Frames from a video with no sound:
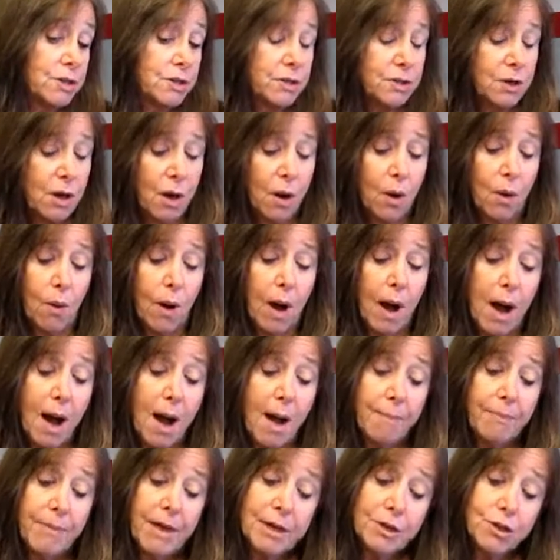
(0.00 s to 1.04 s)
So
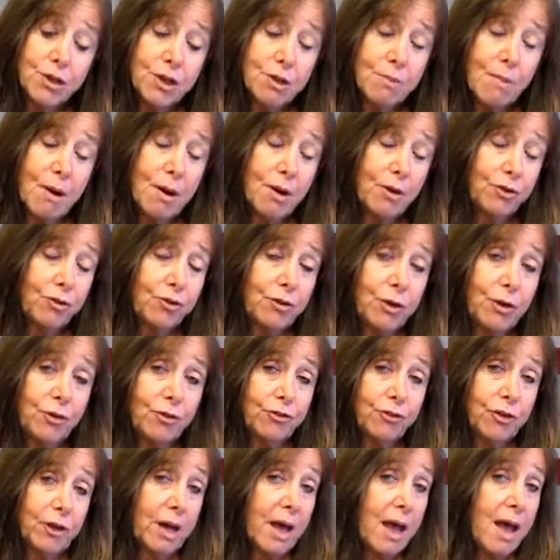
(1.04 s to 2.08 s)
that's tomorrow's
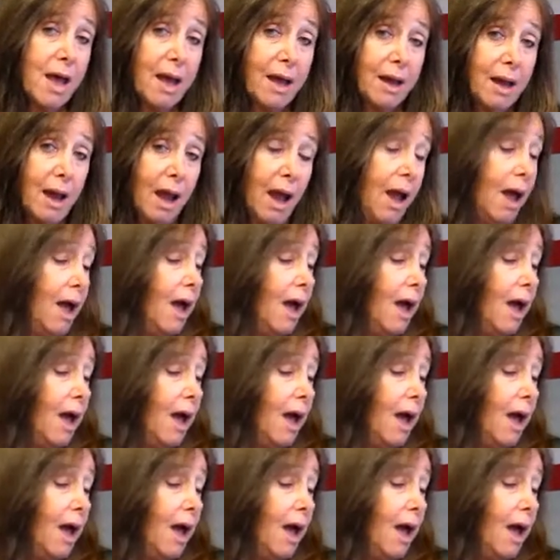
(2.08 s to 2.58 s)
news today